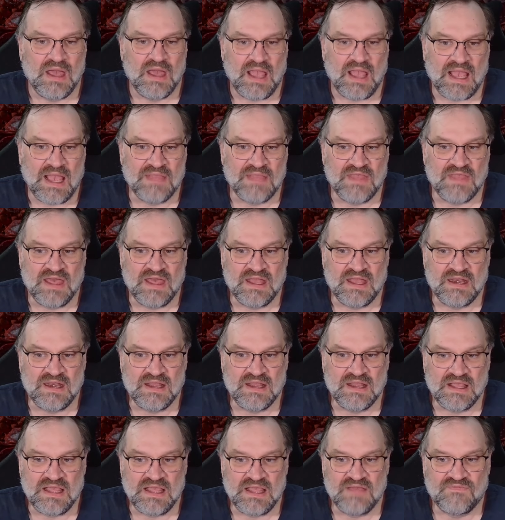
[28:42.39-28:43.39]
And
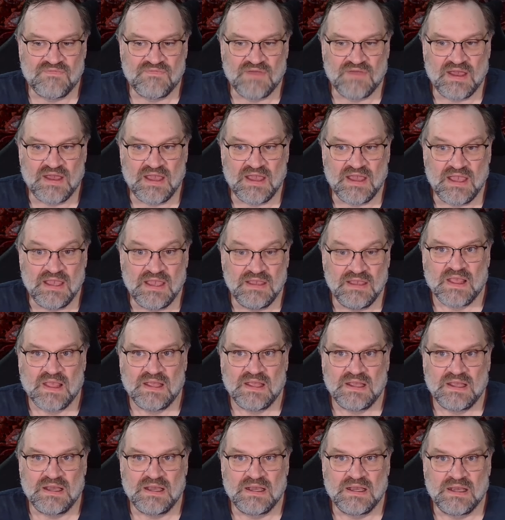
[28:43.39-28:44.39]
then if I,
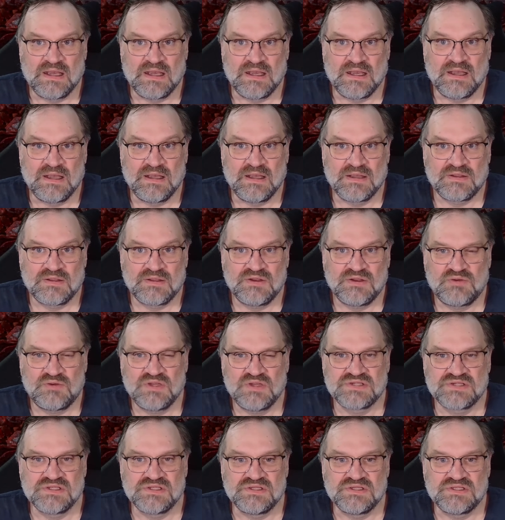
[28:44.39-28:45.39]
good
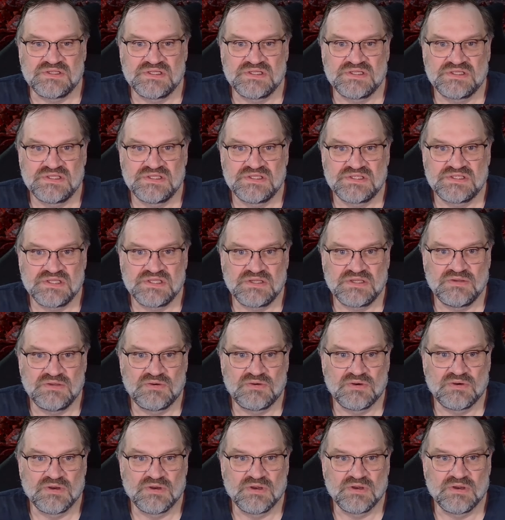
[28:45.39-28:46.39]
question, does this
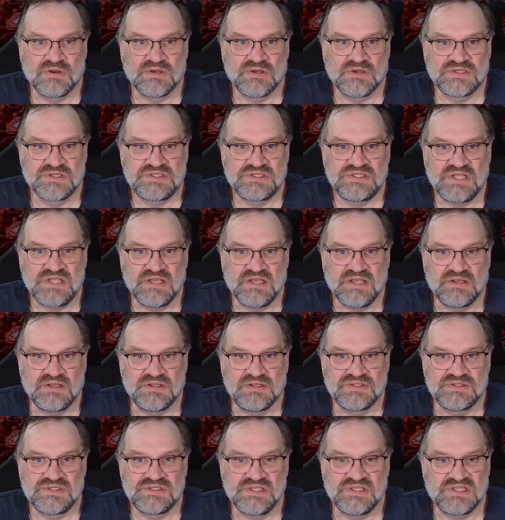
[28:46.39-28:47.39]
ignore
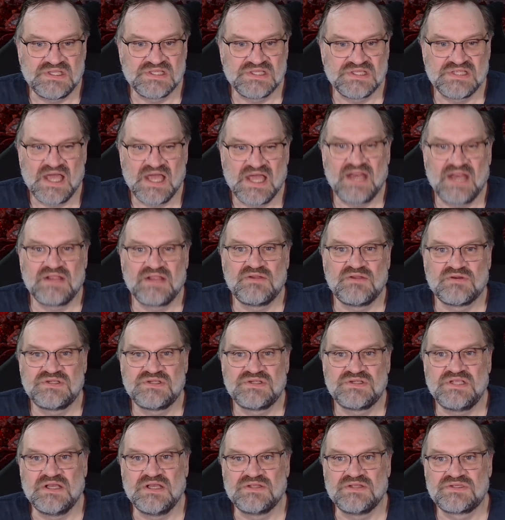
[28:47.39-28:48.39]
shields? It does not ignore
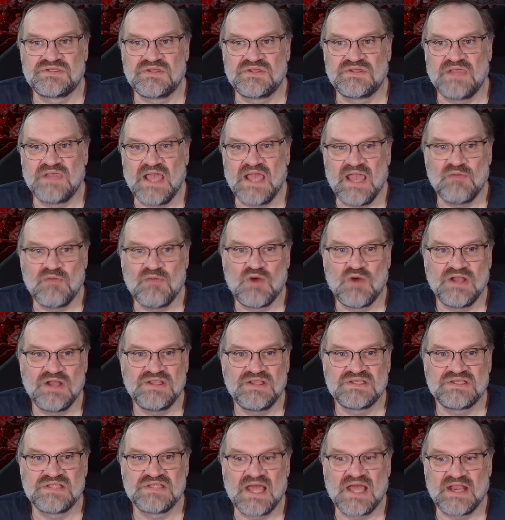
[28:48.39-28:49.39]
shields. So the A1
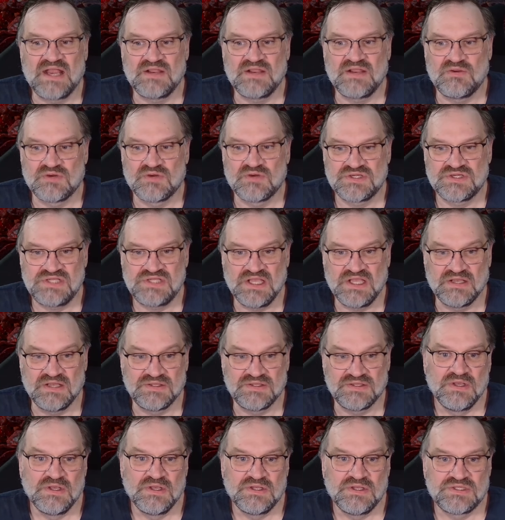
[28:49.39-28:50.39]
does not ignore
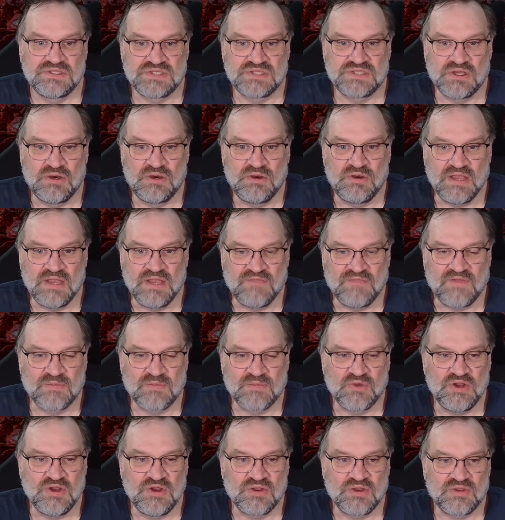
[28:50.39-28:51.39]
shields. So if I'm
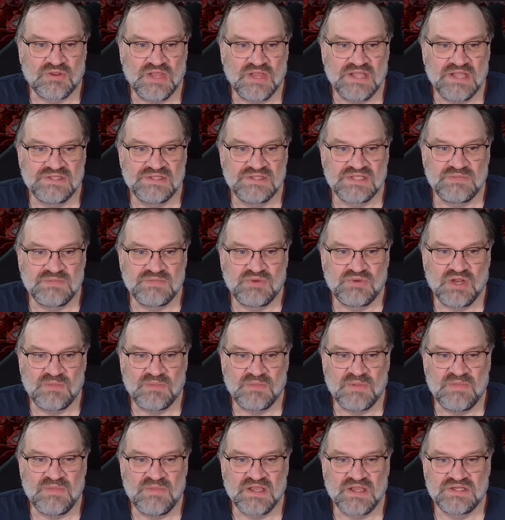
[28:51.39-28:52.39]
going to cleanse and put up
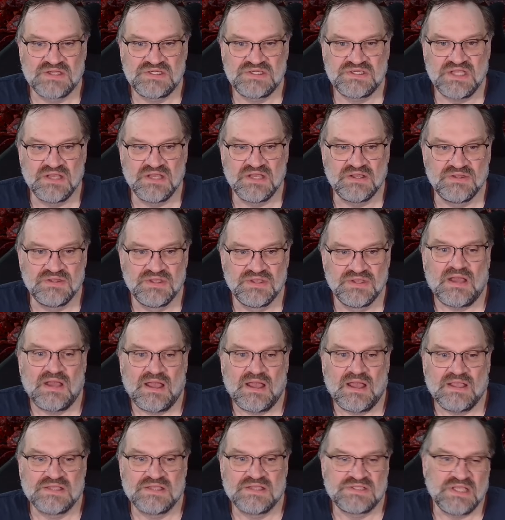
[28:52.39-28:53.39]
a big shield,
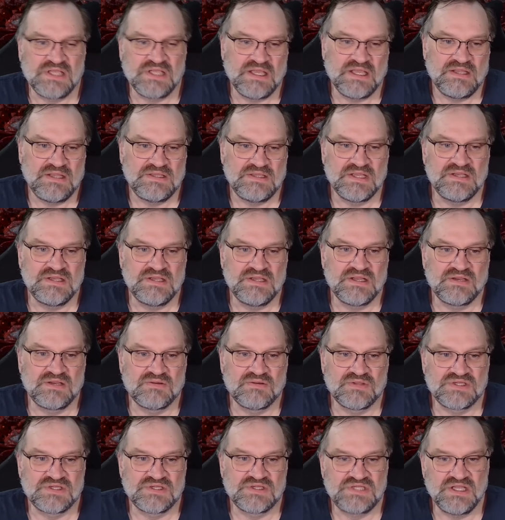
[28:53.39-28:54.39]
you see, didn't
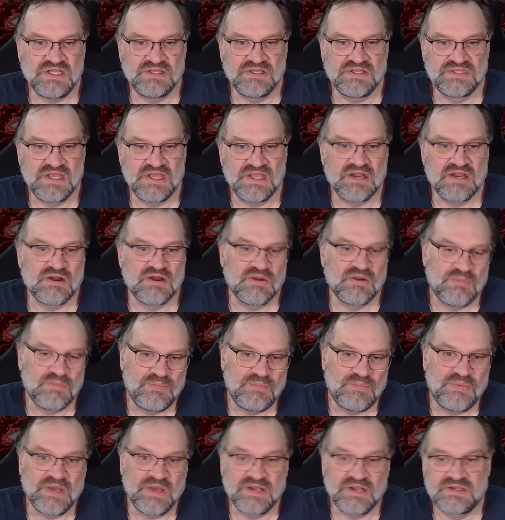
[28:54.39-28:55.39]
ignore the shield there,
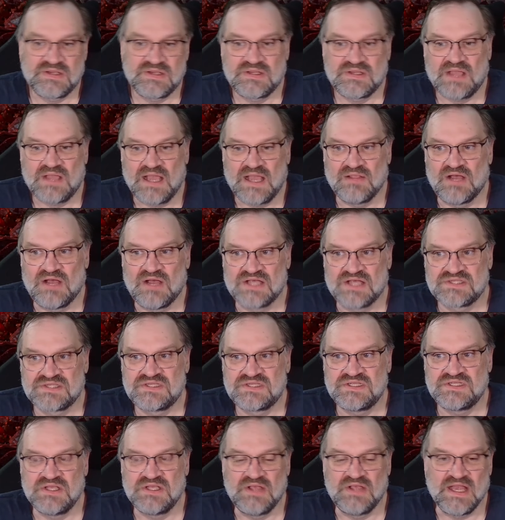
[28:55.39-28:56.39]
but I lost
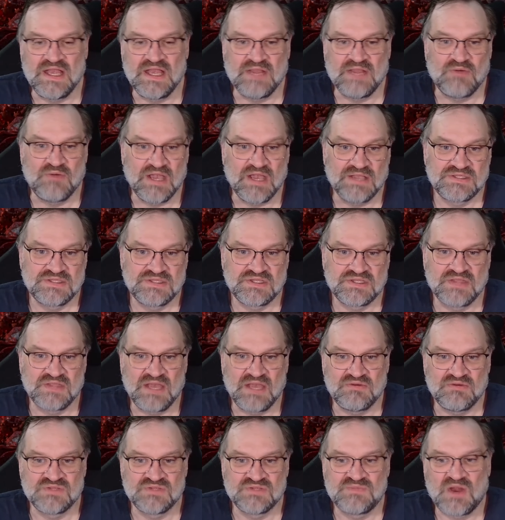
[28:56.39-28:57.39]
Syl anyway. So
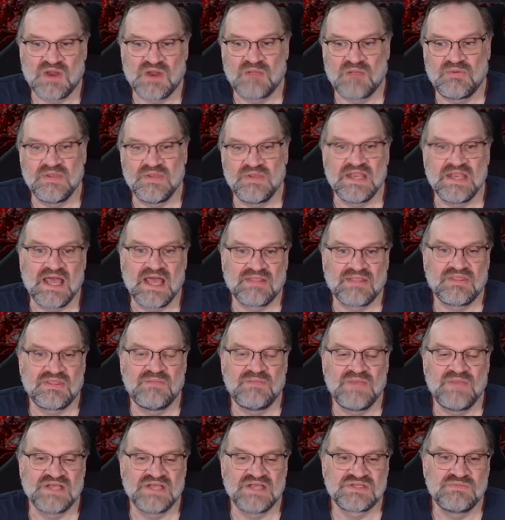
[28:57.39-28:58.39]
that was probably not the
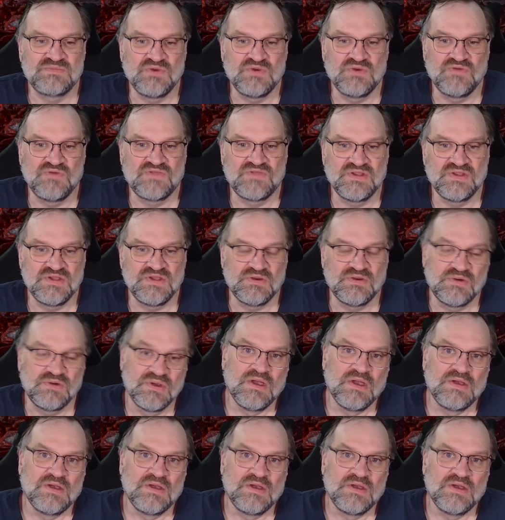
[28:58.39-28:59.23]
best move to do.